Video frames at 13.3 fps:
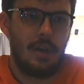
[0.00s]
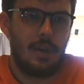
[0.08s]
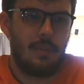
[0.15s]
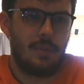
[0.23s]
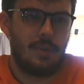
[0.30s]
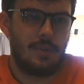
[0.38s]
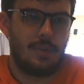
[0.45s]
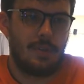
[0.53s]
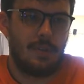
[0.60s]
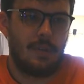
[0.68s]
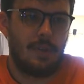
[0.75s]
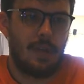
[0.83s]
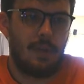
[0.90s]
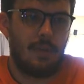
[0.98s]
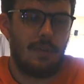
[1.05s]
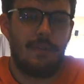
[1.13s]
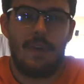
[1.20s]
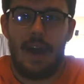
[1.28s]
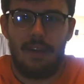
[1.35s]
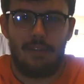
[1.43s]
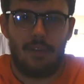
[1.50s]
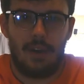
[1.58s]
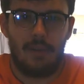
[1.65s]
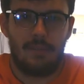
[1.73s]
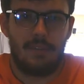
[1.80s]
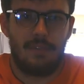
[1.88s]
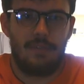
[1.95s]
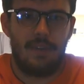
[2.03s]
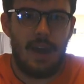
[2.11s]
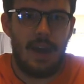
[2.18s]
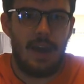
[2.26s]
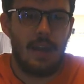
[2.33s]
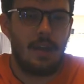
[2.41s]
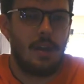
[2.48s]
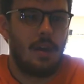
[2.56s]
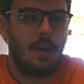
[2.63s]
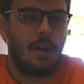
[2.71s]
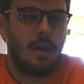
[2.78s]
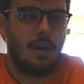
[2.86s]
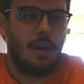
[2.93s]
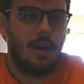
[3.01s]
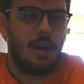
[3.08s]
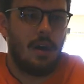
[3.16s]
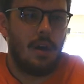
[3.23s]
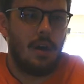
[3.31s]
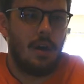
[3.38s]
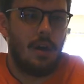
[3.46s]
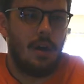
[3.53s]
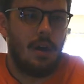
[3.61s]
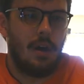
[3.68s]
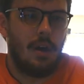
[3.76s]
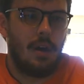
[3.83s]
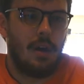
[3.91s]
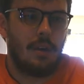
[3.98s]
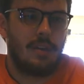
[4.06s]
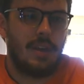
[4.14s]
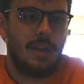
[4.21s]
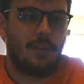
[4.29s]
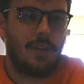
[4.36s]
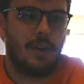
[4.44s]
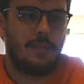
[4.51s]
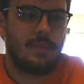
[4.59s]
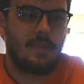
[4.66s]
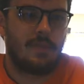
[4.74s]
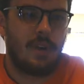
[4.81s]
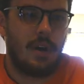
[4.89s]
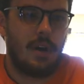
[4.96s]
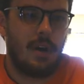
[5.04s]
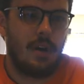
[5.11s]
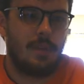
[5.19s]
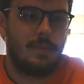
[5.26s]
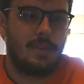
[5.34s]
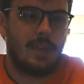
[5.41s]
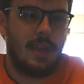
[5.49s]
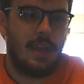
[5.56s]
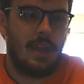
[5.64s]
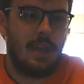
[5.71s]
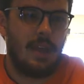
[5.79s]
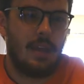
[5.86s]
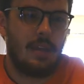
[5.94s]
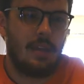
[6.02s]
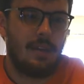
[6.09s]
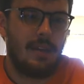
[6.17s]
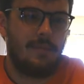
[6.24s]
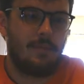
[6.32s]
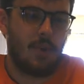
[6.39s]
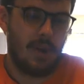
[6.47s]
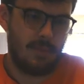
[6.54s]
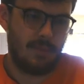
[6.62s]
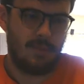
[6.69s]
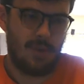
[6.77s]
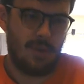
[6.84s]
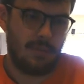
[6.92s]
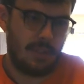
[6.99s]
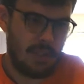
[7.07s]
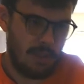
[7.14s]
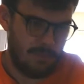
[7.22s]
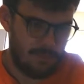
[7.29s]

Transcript: per serving with 5 grams of fat, 10 grams of carbs, and 11 grams of protein,